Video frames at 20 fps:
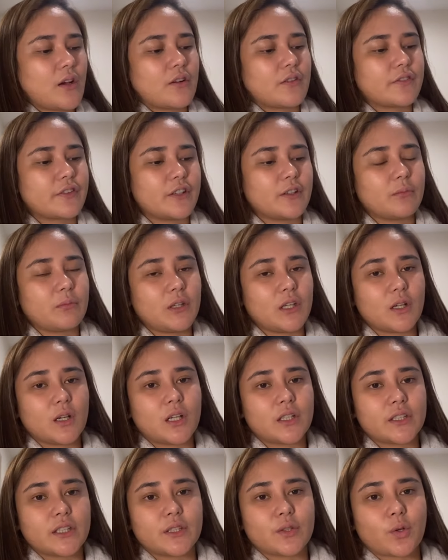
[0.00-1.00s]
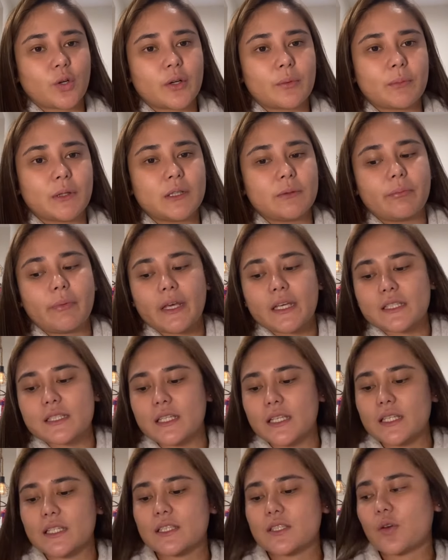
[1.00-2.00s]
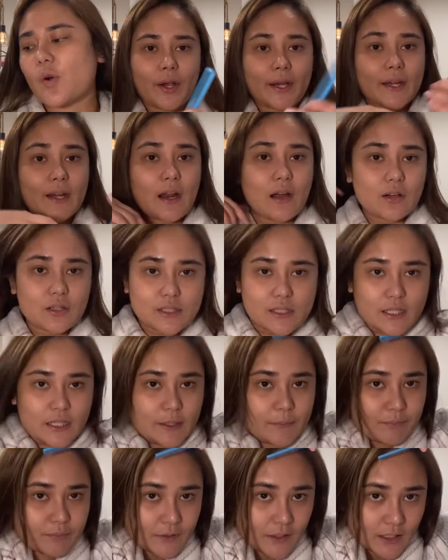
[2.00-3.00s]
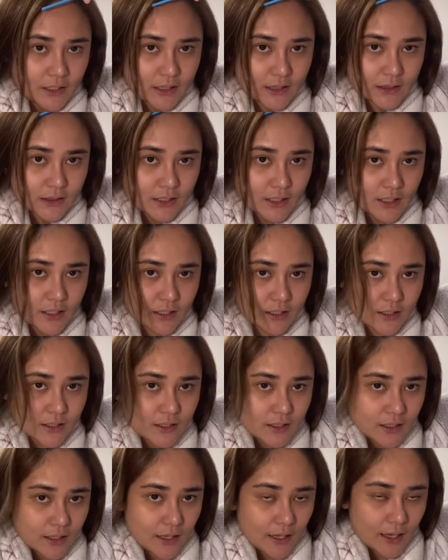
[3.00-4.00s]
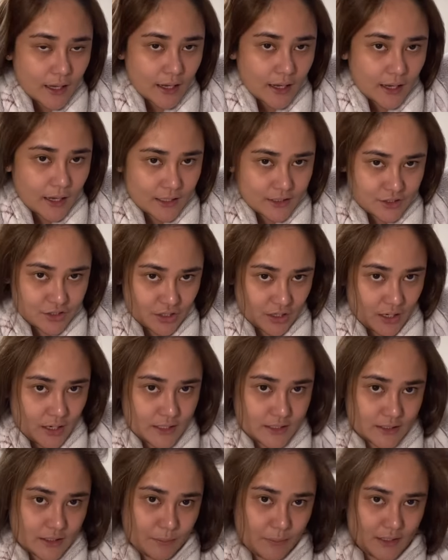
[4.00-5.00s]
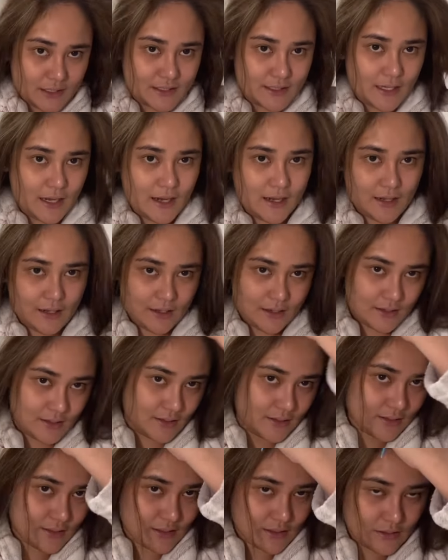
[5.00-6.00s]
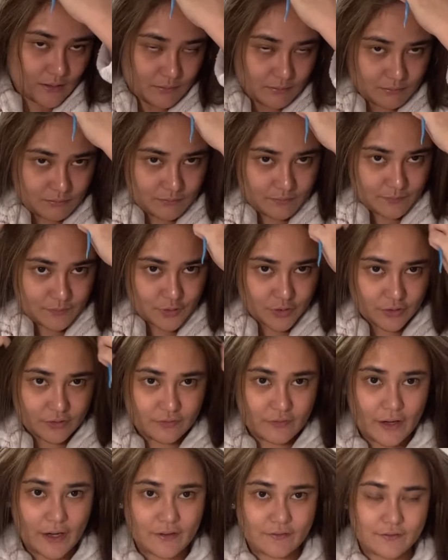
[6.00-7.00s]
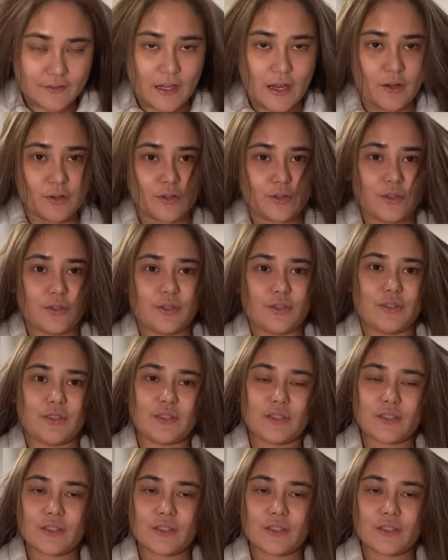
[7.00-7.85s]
For me, on a normal basis, okay na ako sa lip tint at saka sa mascara. Survive na ako doon.